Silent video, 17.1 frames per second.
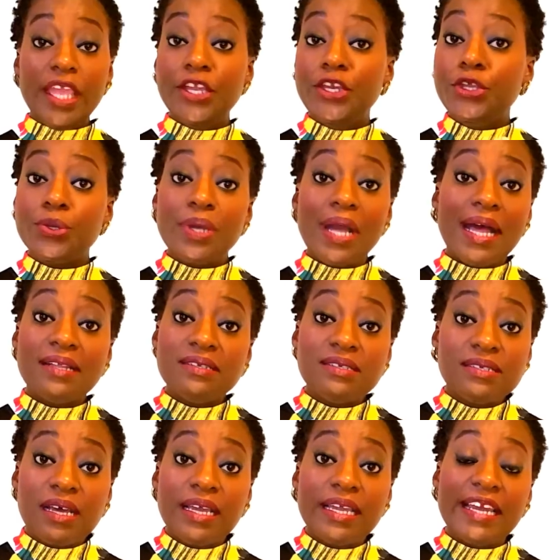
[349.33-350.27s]
In
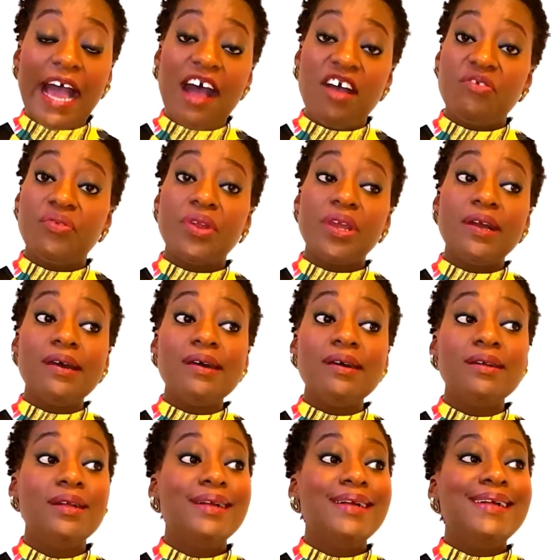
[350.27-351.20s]
Uganda, in
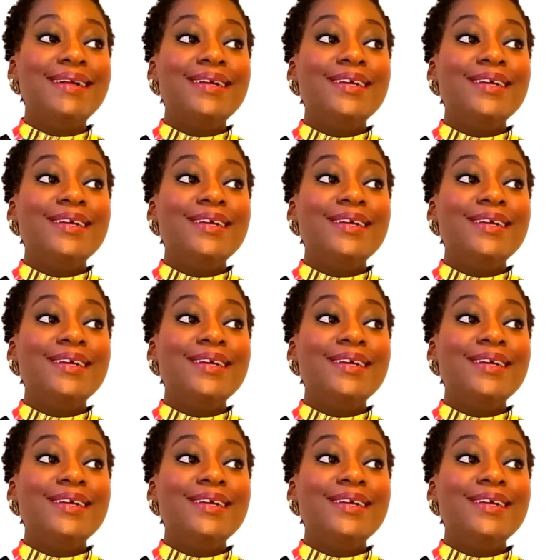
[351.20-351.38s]
Africa,